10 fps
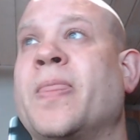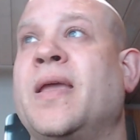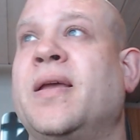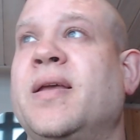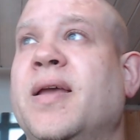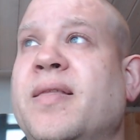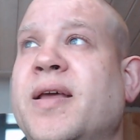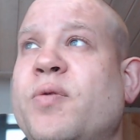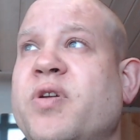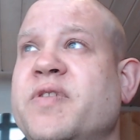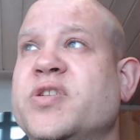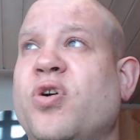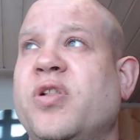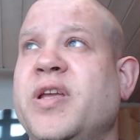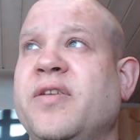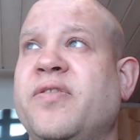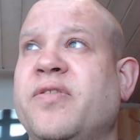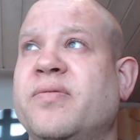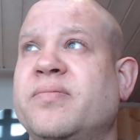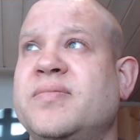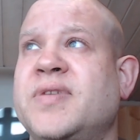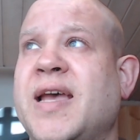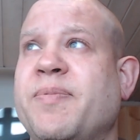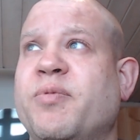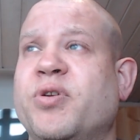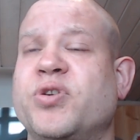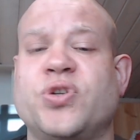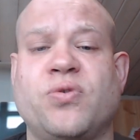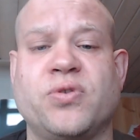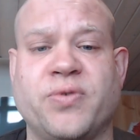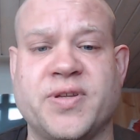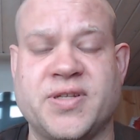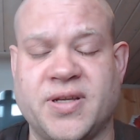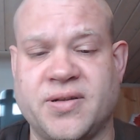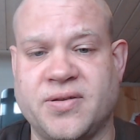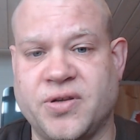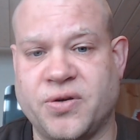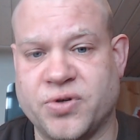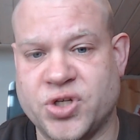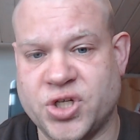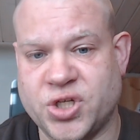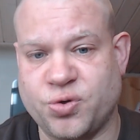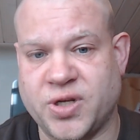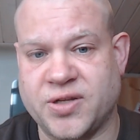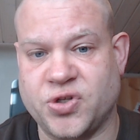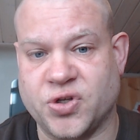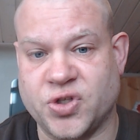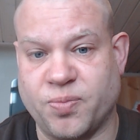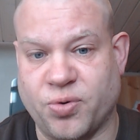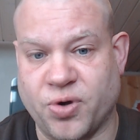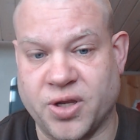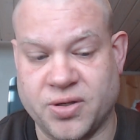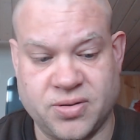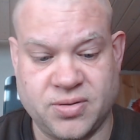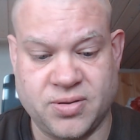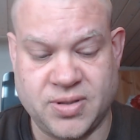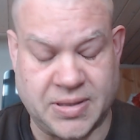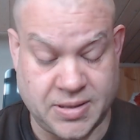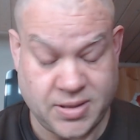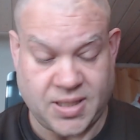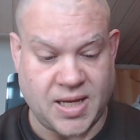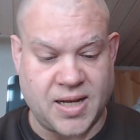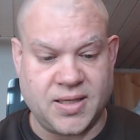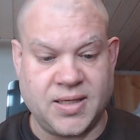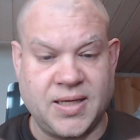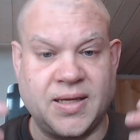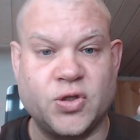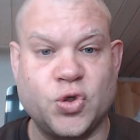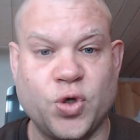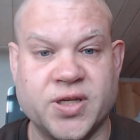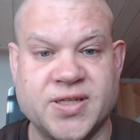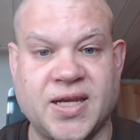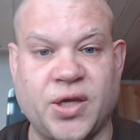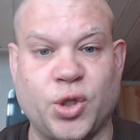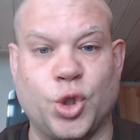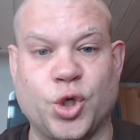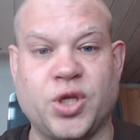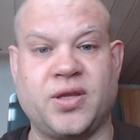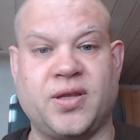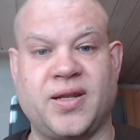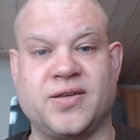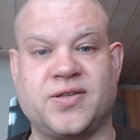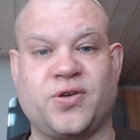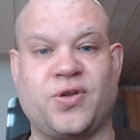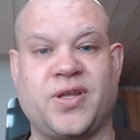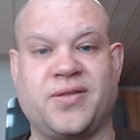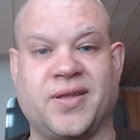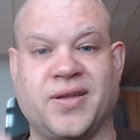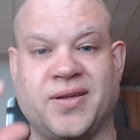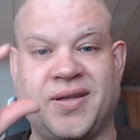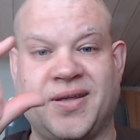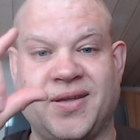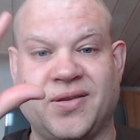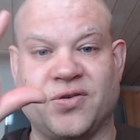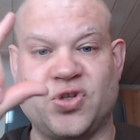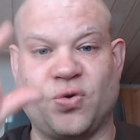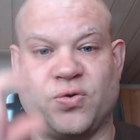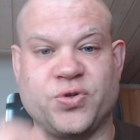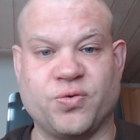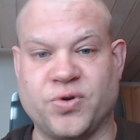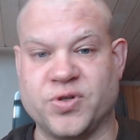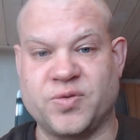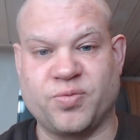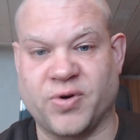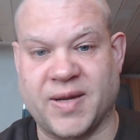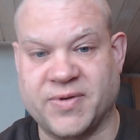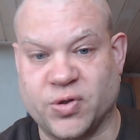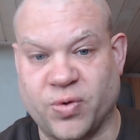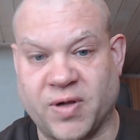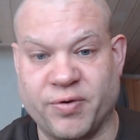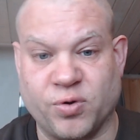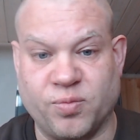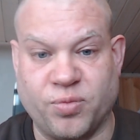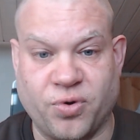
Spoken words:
And then one of his colleagues tapped him on the shoulder and said, "Don't shoot, it's just a boy." And he took a second look, and he saw that the soldier was perhaps a 12-year-old boy.